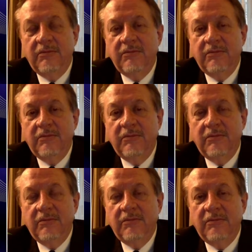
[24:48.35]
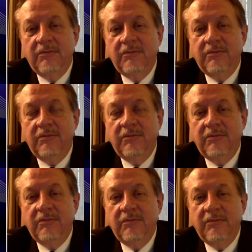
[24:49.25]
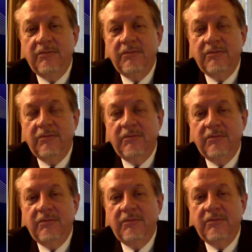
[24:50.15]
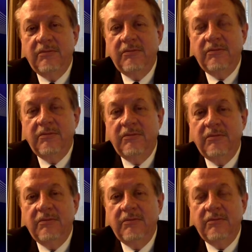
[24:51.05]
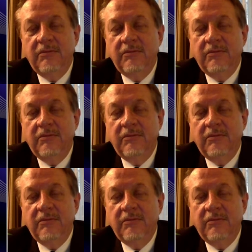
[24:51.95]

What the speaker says: (silent)